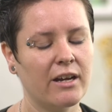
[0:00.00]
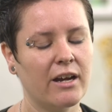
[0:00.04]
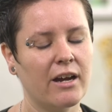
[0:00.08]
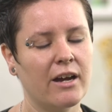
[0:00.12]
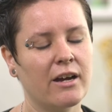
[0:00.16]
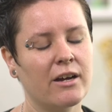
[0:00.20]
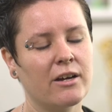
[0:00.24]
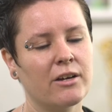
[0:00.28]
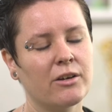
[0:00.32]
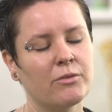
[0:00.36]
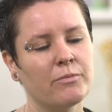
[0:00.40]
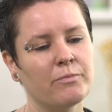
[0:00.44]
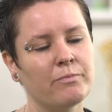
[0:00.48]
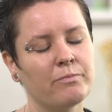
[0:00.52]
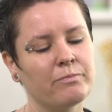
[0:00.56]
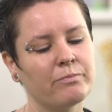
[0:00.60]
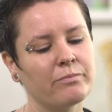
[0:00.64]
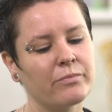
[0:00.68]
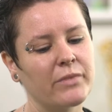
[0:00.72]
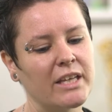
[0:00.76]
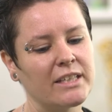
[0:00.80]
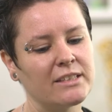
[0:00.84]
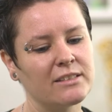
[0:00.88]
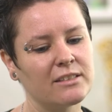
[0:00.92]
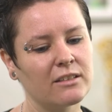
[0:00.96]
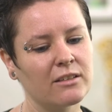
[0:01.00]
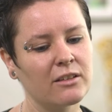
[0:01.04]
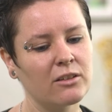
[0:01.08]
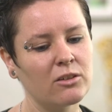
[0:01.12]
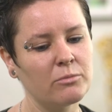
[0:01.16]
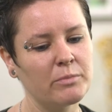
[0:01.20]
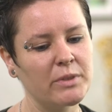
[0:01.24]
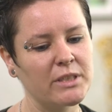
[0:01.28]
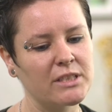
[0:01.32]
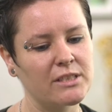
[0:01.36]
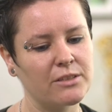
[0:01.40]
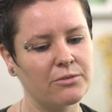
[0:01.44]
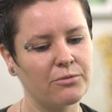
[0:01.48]
Um, it's a little
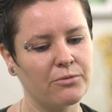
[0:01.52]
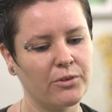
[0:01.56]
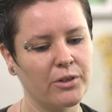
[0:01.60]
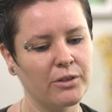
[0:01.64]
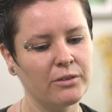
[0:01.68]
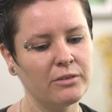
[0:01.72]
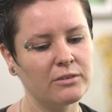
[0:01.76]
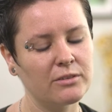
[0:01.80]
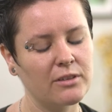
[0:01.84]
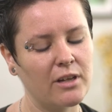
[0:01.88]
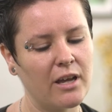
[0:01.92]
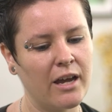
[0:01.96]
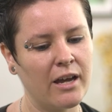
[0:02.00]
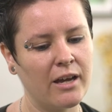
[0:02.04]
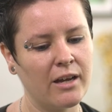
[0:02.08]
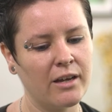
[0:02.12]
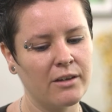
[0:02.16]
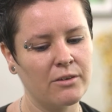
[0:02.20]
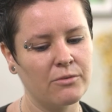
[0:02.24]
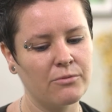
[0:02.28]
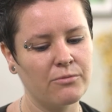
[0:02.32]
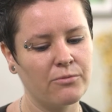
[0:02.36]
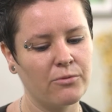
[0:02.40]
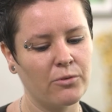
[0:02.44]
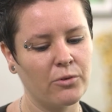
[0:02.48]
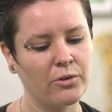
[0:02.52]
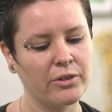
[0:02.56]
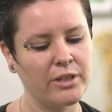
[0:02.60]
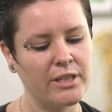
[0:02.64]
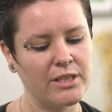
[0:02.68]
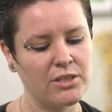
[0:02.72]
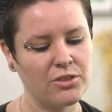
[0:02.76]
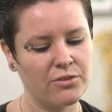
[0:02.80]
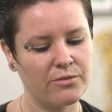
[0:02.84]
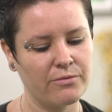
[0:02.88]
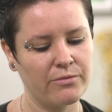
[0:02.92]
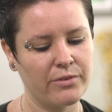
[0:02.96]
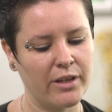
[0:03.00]
bit different uh, for
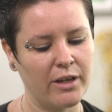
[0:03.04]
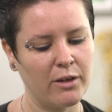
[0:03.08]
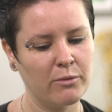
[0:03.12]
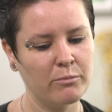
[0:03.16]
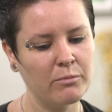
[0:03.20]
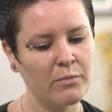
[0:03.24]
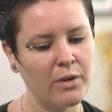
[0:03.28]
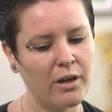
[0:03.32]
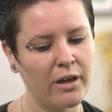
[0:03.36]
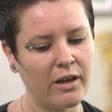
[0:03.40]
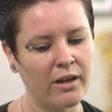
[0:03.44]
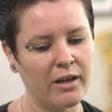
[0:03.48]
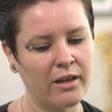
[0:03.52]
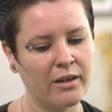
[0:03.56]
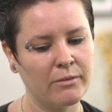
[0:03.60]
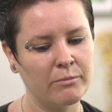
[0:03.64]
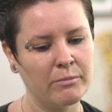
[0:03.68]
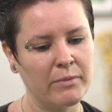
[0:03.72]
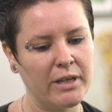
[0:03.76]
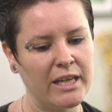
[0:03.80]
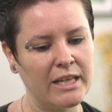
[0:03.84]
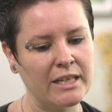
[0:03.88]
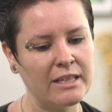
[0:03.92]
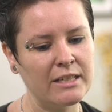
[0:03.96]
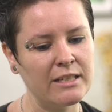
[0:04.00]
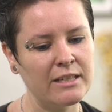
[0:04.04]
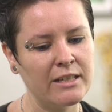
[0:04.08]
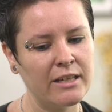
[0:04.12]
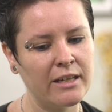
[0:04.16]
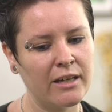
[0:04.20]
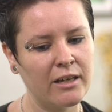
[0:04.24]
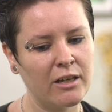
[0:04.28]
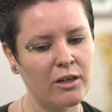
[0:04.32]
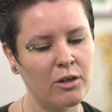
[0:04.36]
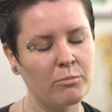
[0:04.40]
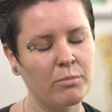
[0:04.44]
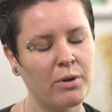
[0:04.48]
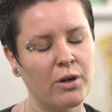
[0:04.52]
each of them. Um,
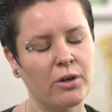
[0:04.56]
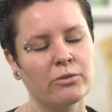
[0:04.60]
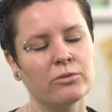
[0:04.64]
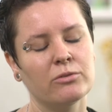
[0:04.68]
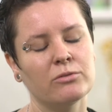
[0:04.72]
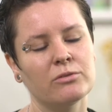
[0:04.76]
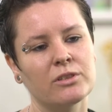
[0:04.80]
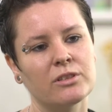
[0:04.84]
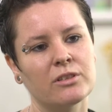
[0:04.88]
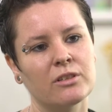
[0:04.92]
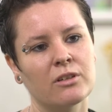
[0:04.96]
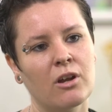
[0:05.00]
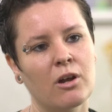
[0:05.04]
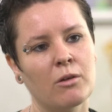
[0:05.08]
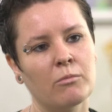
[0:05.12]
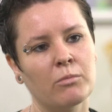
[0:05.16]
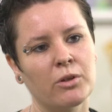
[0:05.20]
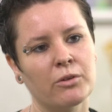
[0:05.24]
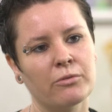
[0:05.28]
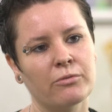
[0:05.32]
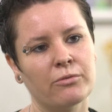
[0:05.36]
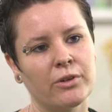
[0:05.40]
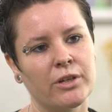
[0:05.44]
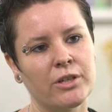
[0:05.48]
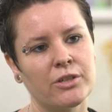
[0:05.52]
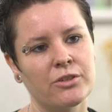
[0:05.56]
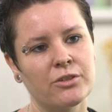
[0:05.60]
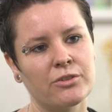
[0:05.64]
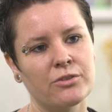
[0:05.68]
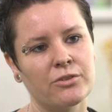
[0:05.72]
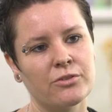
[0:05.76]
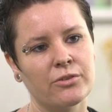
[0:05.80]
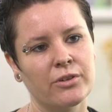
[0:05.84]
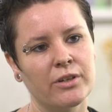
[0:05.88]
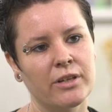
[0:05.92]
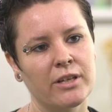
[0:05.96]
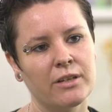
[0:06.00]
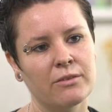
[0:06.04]
India opposed the Non-Proliferation
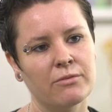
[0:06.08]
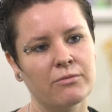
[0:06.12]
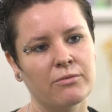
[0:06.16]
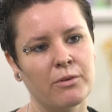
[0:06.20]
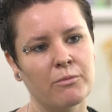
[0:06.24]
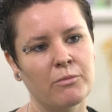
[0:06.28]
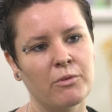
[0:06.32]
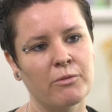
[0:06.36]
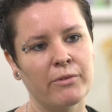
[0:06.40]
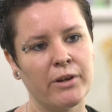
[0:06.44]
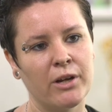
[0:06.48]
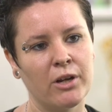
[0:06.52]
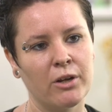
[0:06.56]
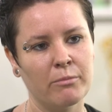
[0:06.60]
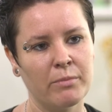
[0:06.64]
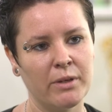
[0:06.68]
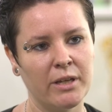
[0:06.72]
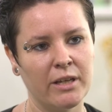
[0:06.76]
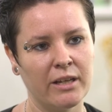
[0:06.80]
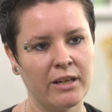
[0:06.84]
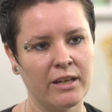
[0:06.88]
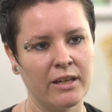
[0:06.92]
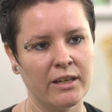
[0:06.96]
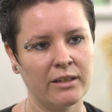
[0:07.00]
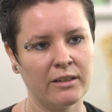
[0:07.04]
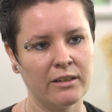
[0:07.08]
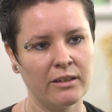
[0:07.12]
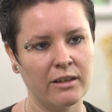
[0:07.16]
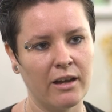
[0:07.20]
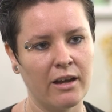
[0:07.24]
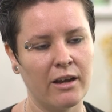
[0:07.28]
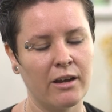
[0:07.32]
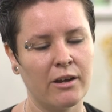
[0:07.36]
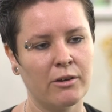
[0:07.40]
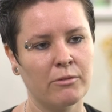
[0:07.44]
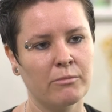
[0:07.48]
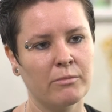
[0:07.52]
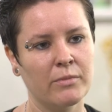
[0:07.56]
Treaty from the very beginning
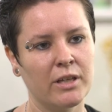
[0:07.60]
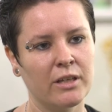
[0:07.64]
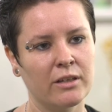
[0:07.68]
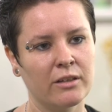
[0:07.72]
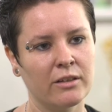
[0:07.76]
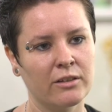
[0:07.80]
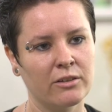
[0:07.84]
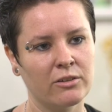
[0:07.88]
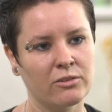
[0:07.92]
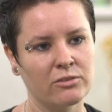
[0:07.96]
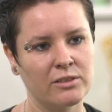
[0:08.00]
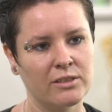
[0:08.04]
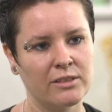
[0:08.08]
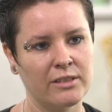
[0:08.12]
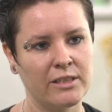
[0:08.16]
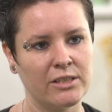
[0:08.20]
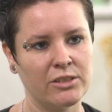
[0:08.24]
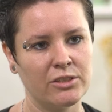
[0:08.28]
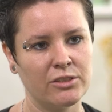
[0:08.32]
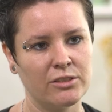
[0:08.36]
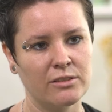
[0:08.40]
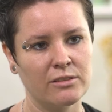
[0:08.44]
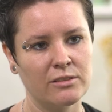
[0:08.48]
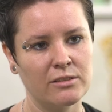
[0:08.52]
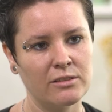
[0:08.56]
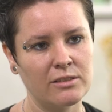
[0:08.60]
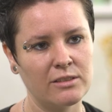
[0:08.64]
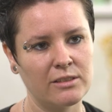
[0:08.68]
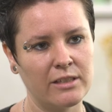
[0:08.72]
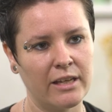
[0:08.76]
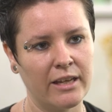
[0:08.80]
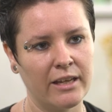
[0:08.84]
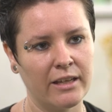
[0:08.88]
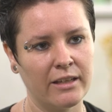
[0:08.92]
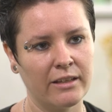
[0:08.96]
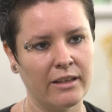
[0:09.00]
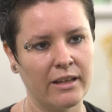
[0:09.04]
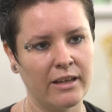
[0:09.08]
um, in negotiations,
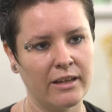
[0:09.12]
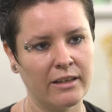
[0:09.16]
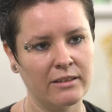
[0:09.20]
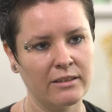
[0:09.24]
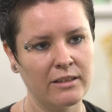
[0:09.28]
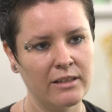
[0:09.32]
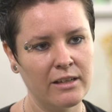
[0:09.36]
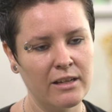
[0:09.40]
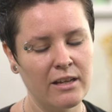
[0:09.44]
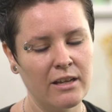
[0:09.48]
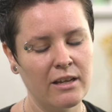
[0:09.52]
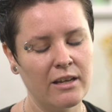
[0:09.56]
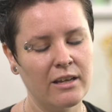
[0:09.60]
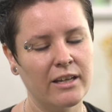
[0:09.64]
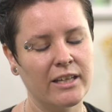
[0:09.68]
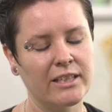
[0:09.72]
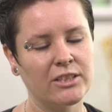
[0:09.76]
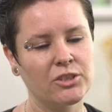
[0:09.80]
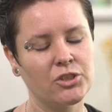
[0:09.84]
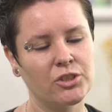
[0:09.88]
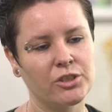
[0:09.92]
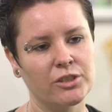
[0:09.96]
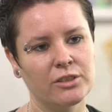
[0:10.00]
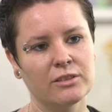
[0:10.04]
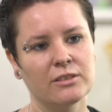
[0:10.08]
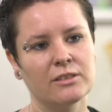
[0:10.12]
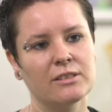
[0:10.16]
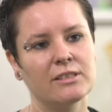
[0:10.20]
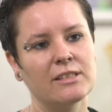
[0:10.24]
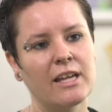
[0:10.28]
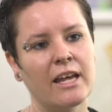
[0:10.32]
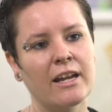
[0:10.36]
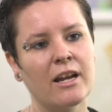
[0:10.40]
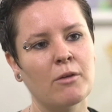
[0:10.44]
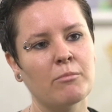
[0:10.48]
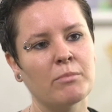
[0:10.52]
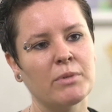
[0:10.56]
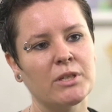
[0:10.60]
saying that it shouldn't
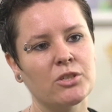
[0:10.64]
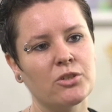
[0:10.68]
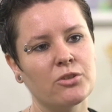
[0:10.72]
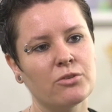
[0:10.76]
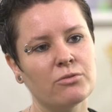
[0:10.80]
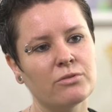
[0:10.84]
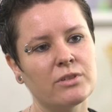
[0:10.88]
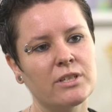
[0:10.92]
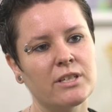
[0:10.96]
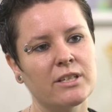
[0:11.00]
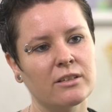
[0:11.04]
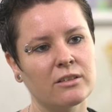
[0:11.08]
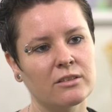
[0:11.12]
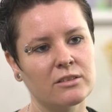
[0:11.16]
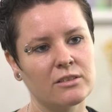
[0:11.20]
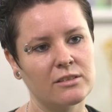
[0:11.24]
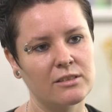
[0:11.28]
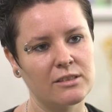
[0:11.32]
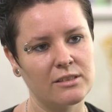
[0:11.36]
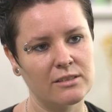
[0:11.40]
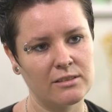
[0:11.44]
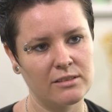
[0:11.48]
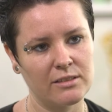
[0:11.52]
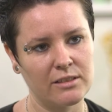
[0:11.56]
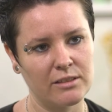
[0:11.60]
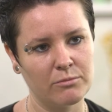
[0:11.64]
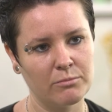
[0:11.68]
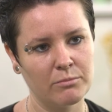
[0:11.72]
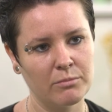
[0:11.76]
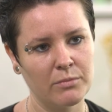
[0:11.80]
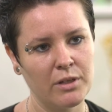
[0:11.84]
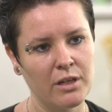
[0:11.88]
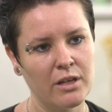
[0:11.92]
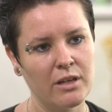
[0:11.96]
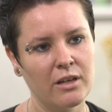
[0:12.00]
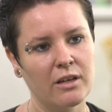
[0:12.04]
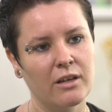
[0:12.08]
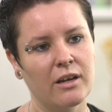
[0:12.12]
set up a two-tiered system
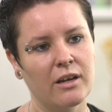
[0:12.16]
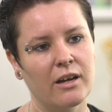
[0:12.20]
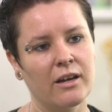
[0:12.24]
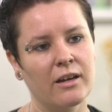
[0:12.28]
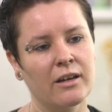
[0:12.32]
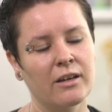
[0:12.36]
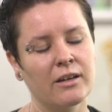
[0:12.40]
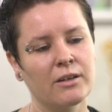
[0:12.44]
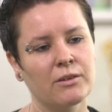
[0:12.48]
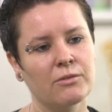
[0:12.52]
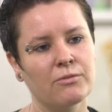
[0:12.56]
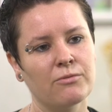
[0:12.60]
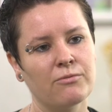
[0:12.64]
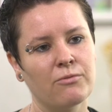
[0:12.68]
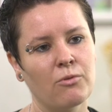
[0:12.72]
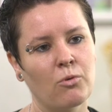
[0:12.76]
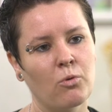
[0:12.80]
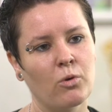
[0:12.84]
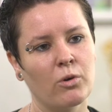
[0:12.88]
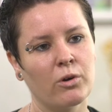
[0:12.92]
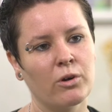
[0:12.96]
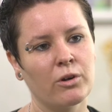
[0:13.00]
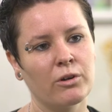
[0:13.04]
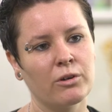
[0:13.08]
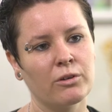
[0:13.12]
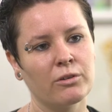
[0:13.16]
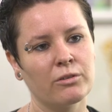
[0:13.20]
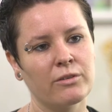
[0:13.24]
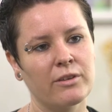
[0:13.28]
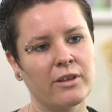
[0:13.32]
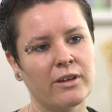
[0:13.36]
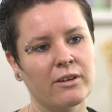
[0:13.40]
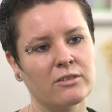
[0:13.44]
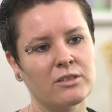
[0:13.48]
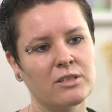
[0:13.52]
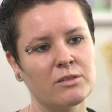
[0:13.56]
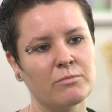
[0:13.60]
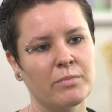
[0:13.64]
uh, for
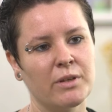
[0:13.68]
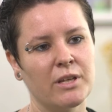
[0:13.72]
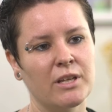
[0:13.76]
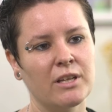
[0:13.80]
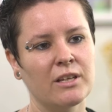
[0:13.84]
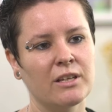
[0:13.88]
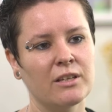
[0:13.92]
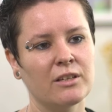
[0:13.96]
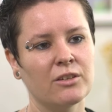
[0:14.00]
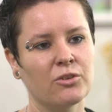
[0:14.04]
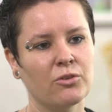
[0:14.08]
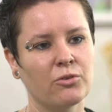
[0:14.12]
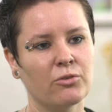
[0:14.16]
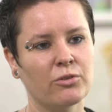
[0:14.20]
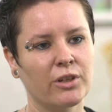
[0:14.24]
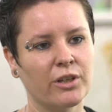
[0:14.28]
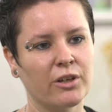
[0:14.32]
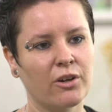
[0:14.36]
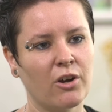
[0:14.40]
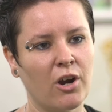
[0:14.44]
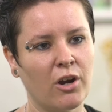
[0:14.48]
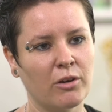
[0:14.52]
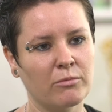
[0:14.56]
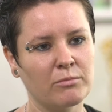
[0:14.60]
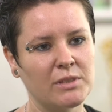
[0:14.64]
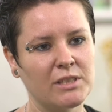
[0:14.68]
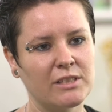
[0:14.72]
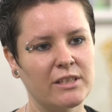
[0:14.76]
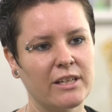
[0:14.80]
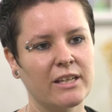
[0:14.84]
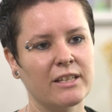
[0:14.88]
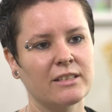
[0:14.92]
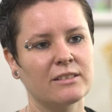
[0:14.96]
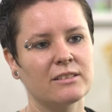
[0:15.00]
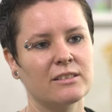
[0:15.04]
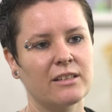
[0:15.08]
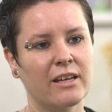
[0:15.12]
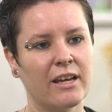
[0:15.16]
there to be nuclear armed
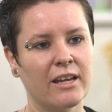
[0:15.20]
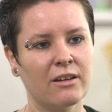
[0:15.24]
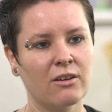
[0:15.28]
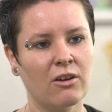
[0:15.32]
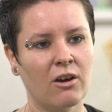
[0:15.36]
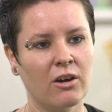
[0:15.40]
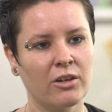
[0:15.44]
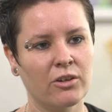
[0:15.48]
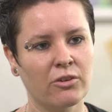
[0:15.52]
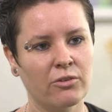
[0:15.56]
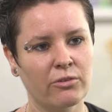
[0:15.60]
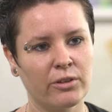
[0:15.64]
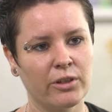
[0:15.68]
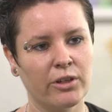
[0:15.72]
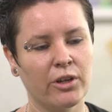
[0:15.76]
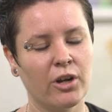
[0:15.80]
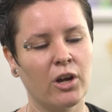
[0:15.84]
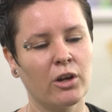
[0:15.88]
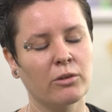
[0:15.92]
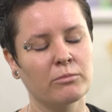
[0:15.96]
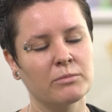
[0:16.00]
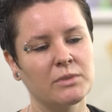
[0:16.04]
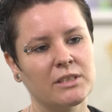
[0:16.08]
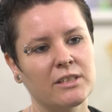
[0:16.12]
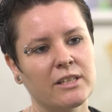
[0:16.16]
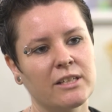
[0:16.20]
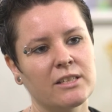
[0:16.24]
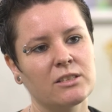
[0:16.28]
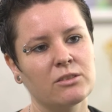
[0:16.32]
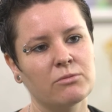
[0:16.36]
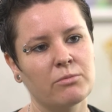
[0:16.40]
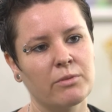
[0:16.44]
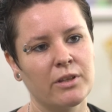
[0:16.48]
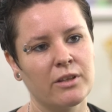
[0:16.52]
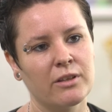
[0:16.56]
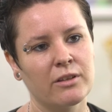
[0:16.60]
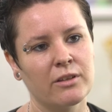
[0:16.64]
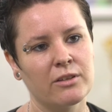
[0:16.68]
states and non-nuclear armed
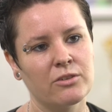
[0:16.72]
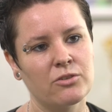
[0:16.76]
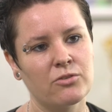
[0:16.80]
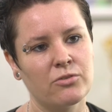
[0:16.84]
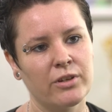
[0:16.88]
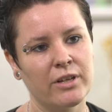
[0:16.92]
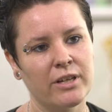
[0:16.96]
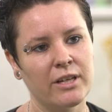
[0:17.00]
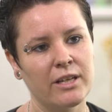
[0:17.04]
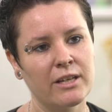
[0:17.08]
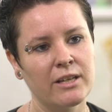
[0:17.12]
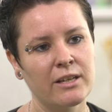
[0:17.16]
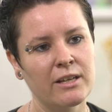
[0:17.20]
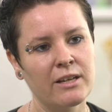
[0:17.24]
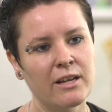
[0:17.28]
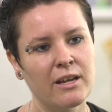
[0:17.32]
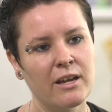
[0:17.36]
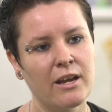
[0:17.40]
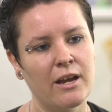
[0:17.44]
states within the treaty.